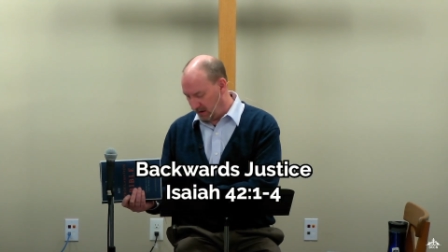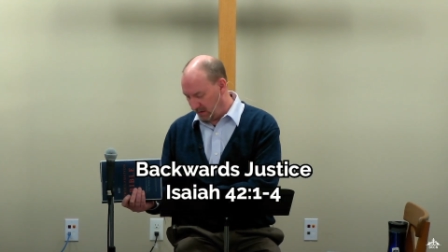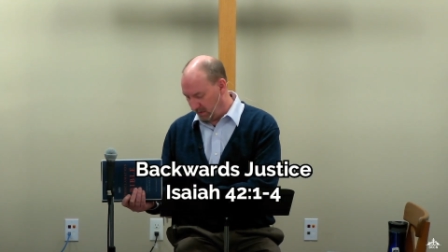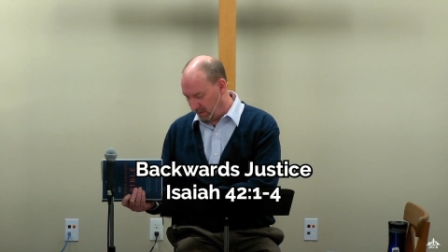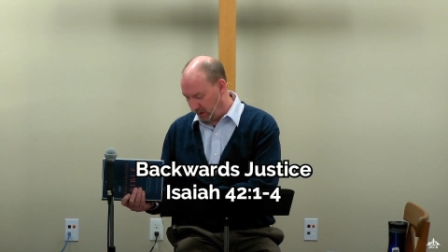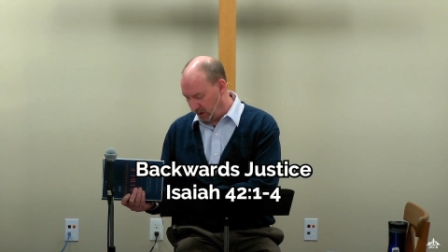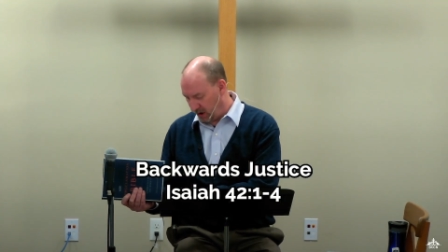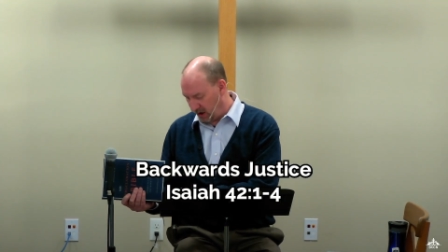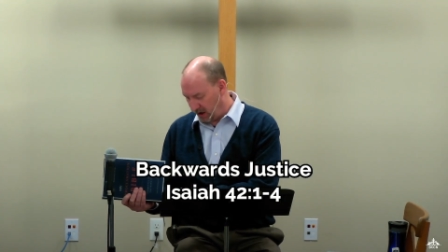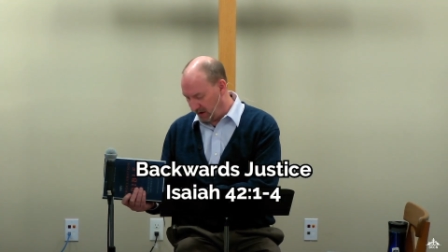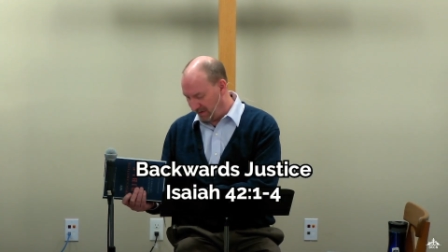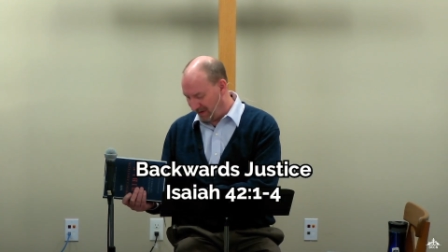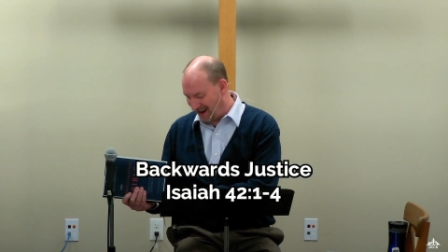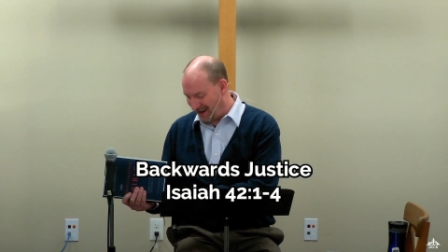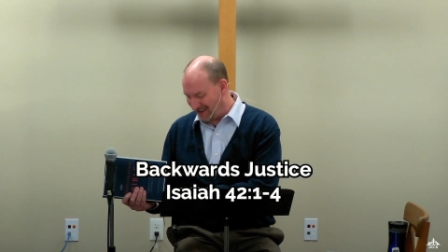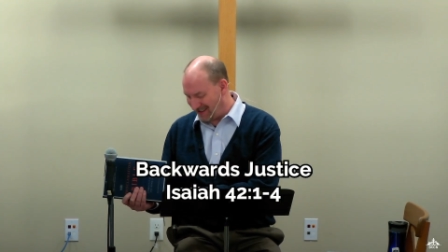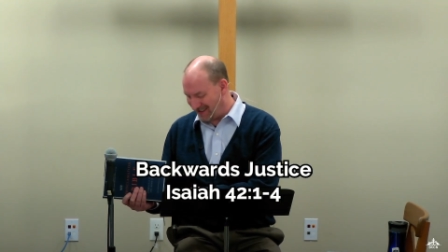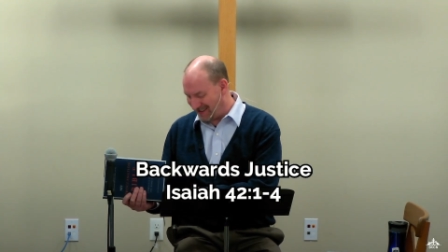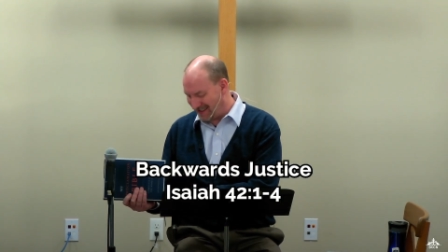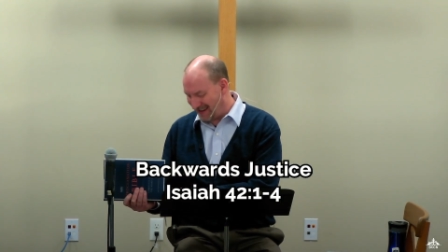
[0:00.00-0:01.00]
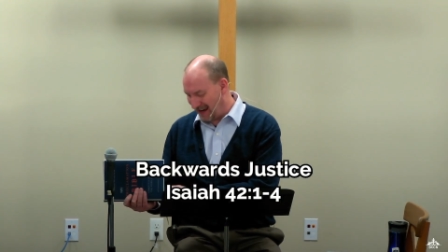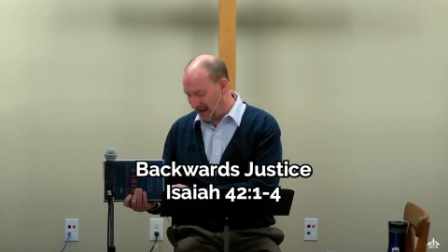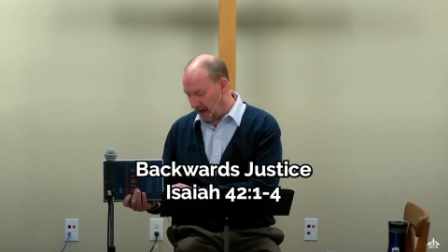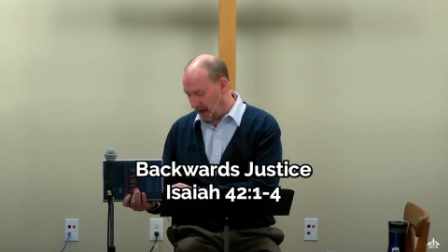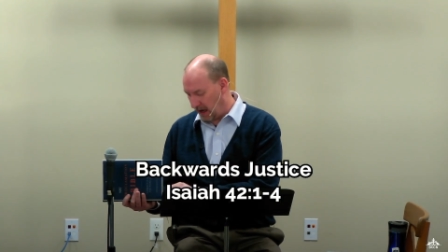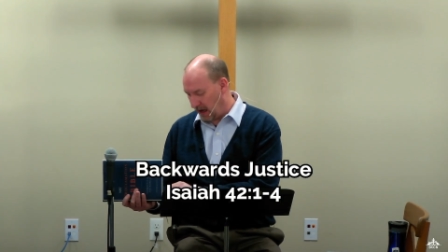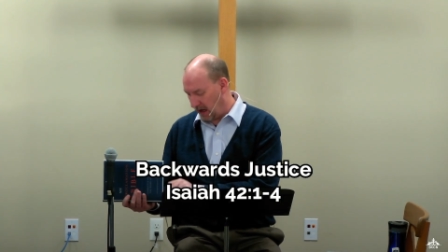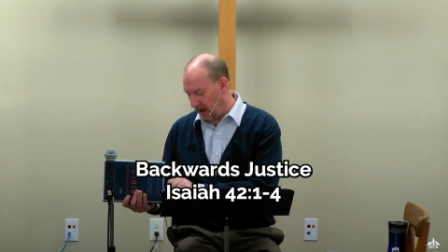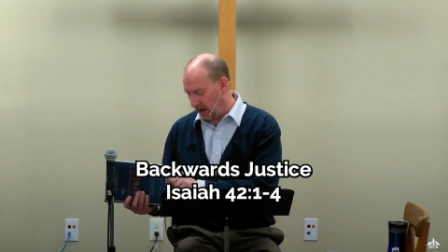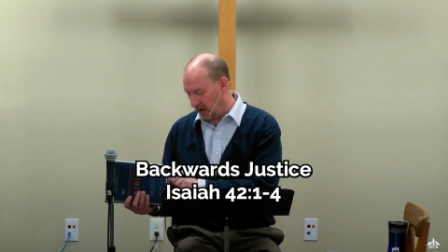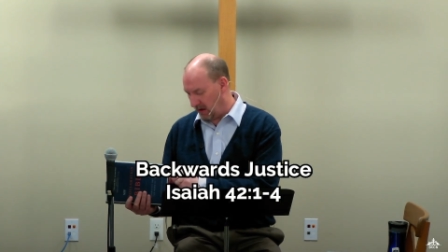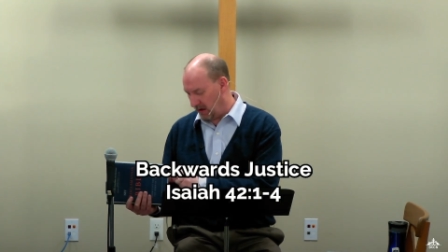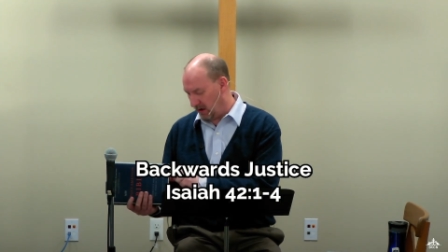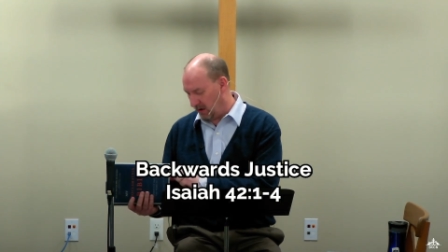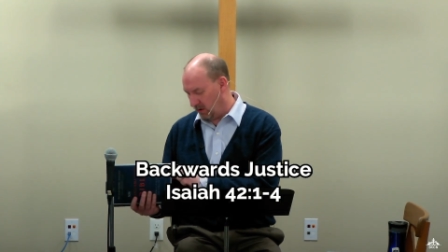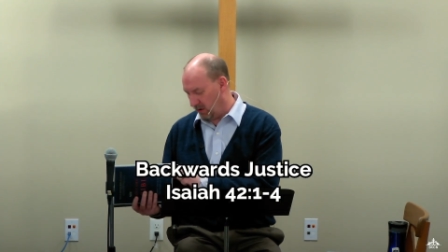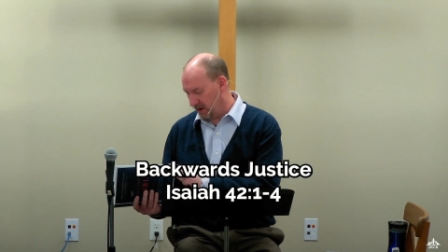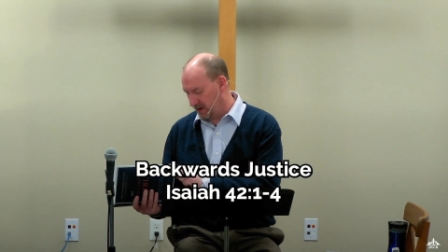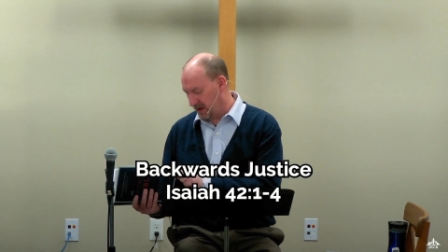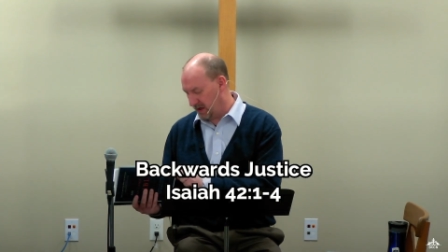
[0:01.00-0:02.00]
book of Isaiah in the
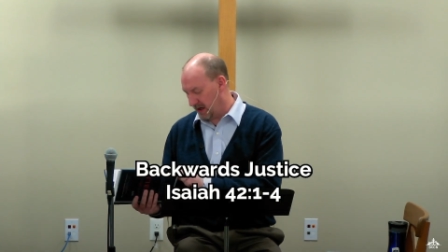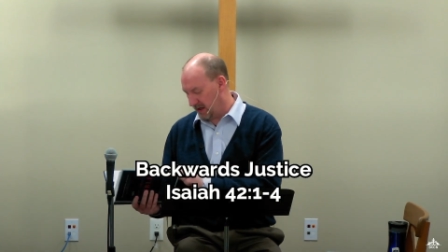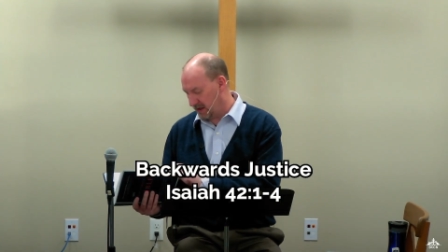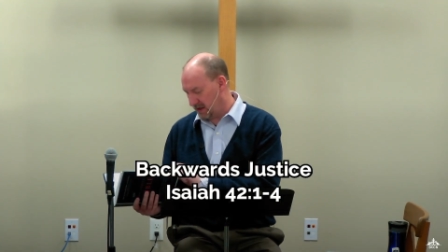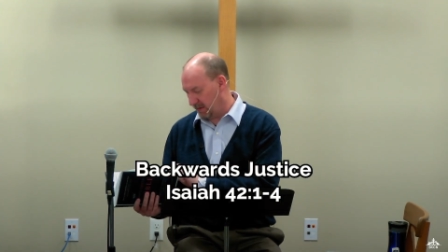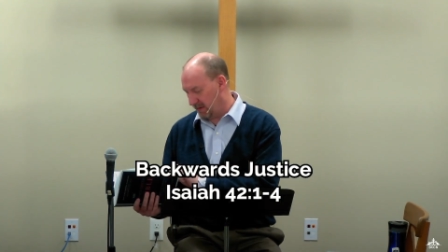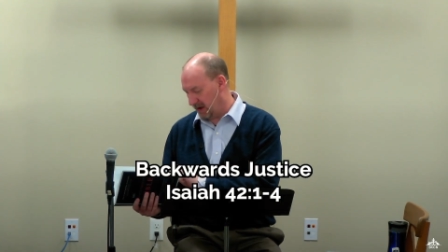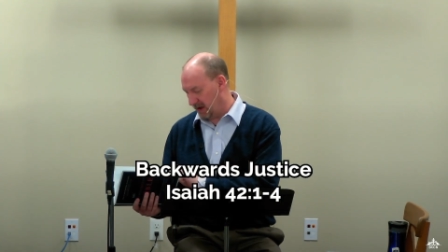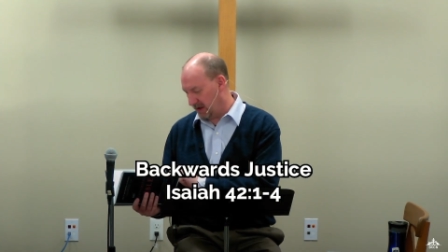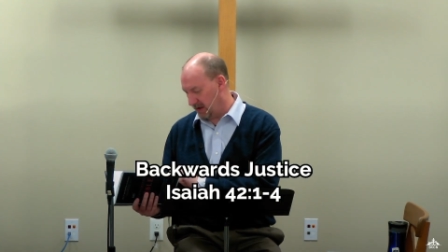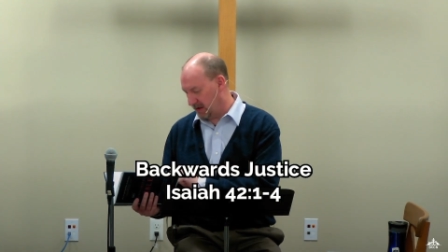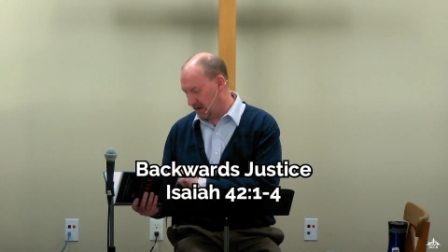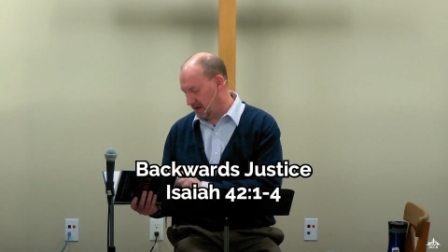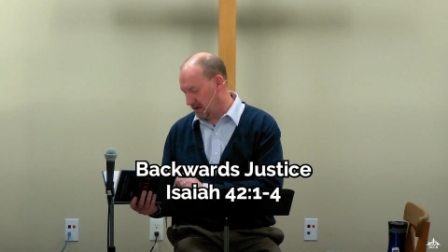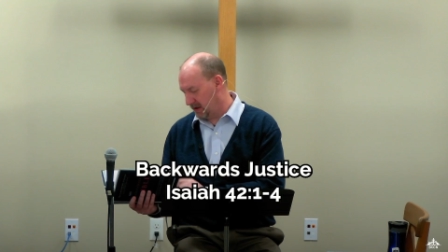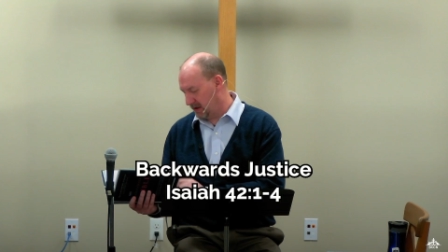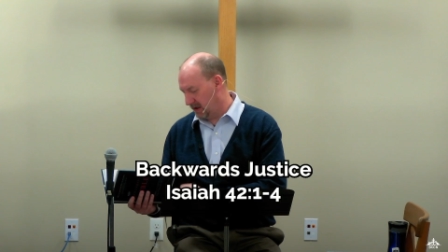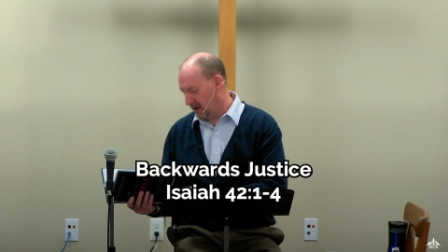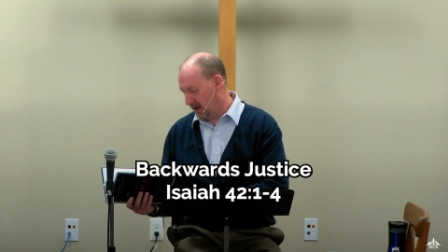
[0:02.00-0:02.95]
Old Testament,